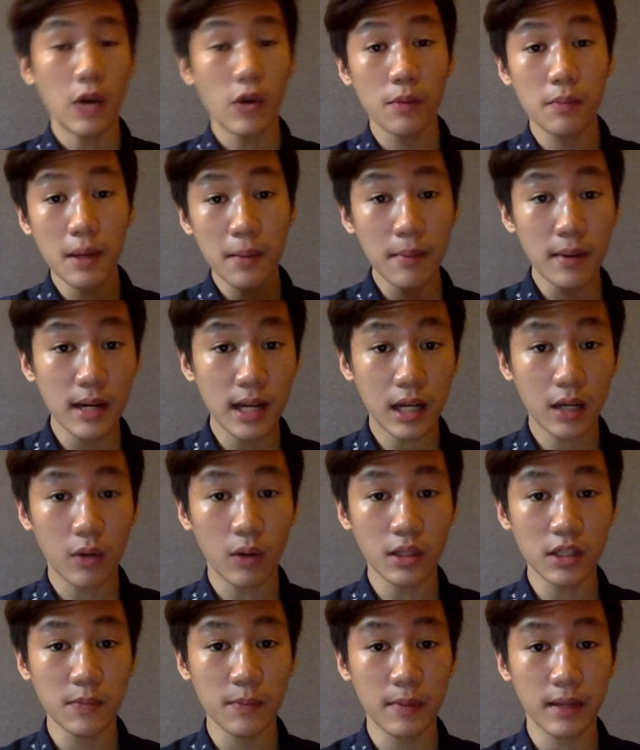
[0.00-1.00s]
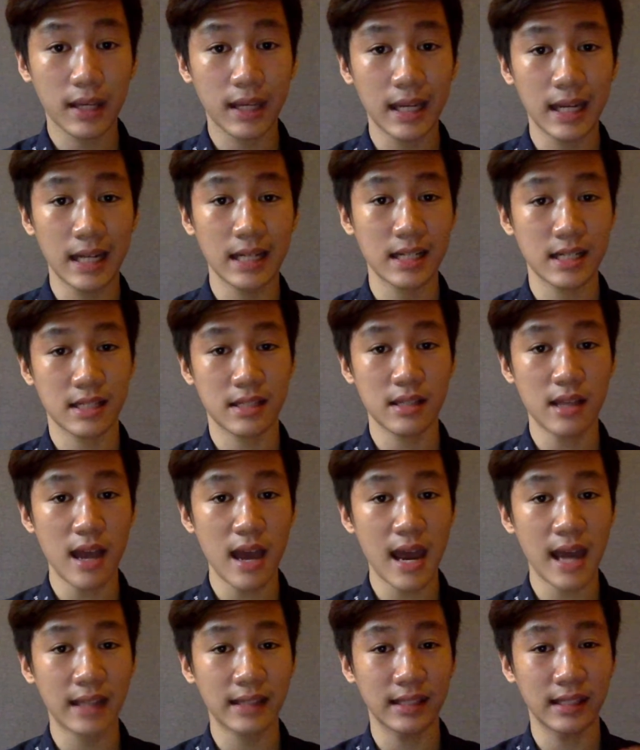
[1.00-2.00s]
Remember that quantum mechanics does not
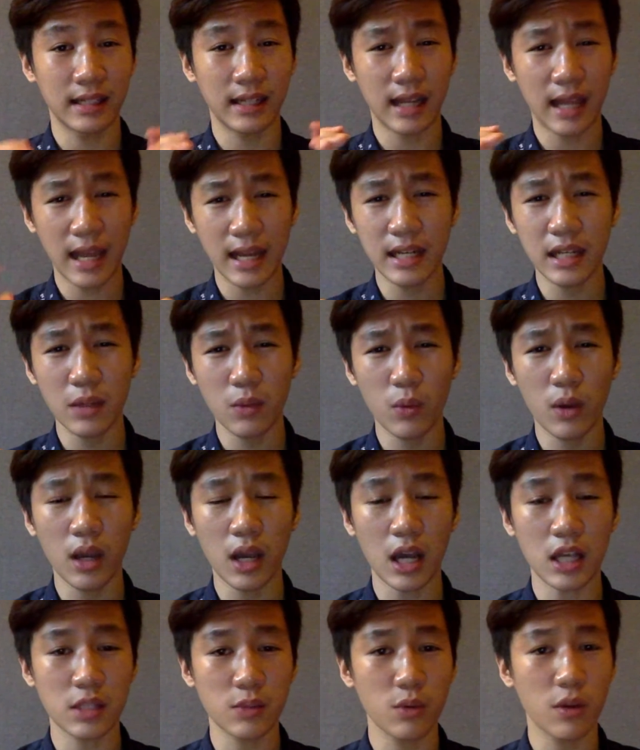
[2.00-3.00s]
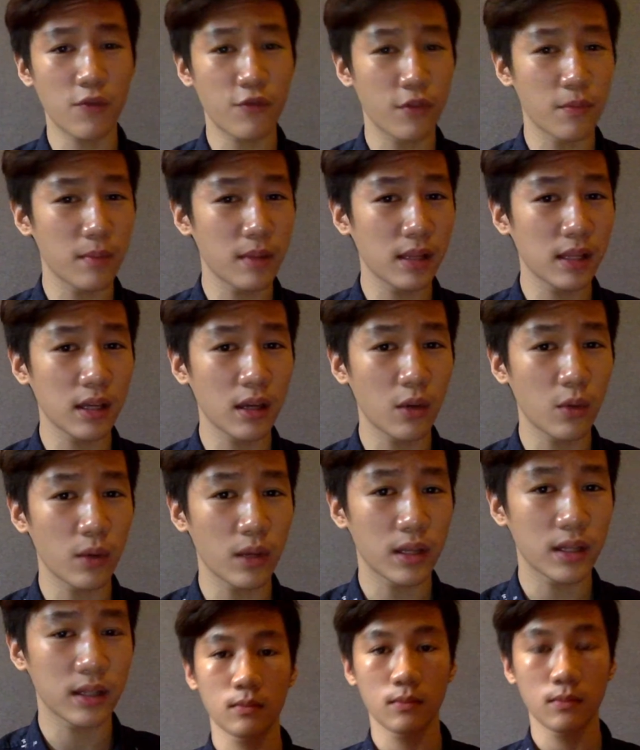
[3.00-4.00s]
act in any way as we are familiar
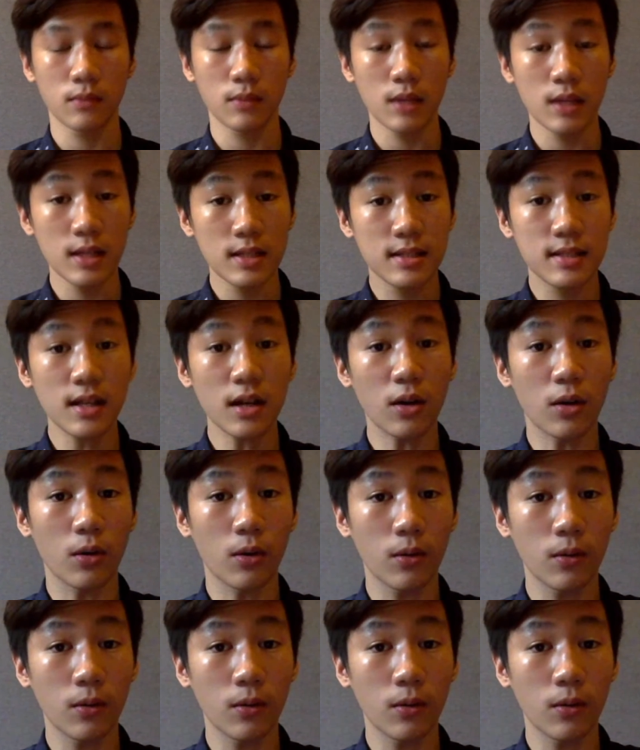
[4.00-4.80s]
with. So,